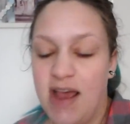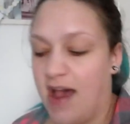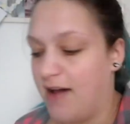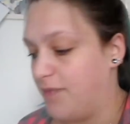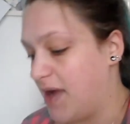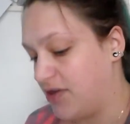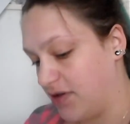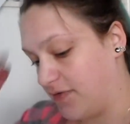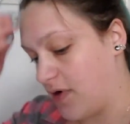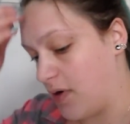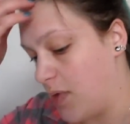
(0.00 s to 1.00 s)
have my
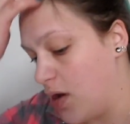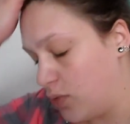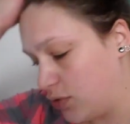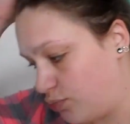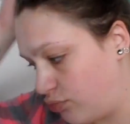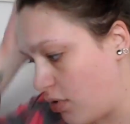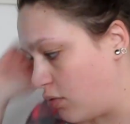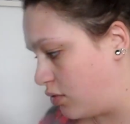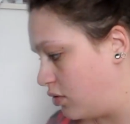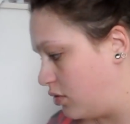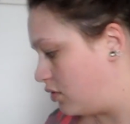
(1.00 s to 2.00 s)
drink from was
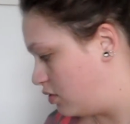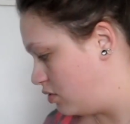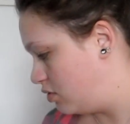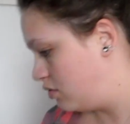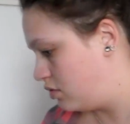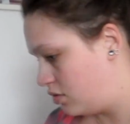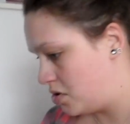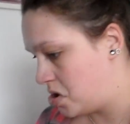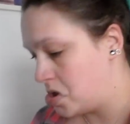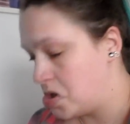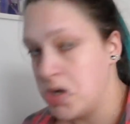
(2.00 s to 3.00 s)
broken.
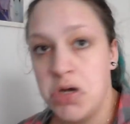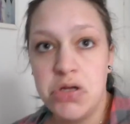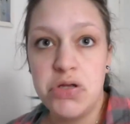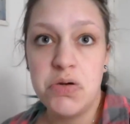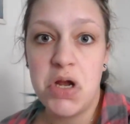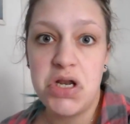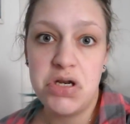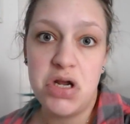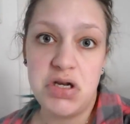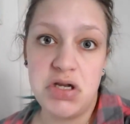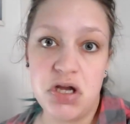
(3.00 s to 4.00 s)
So I did
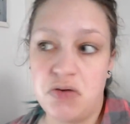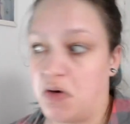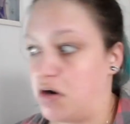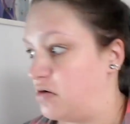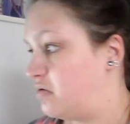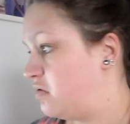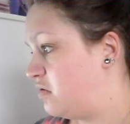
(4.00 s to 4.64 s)
not get one.